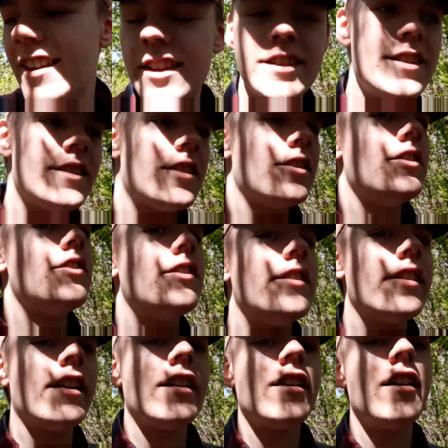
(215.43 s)
so you just
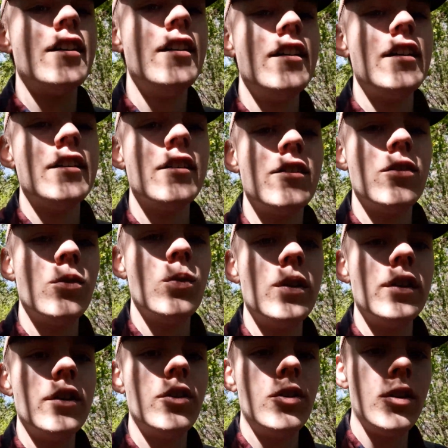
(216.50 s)
like cut it into a
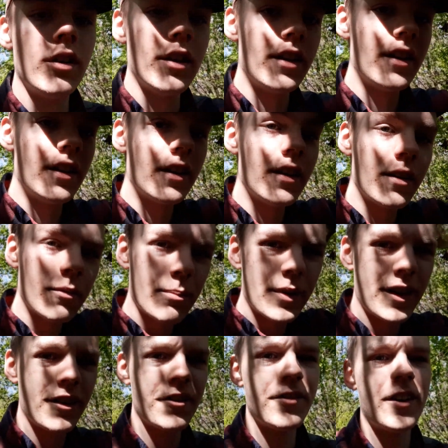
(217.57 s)
little
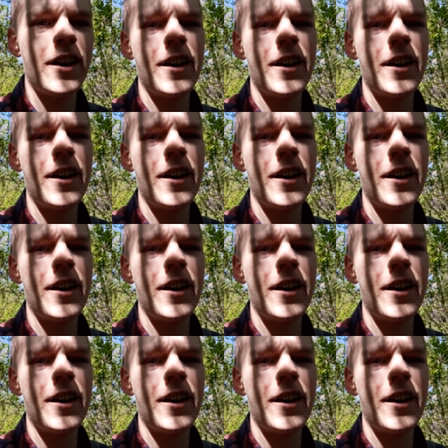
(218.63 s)
bit of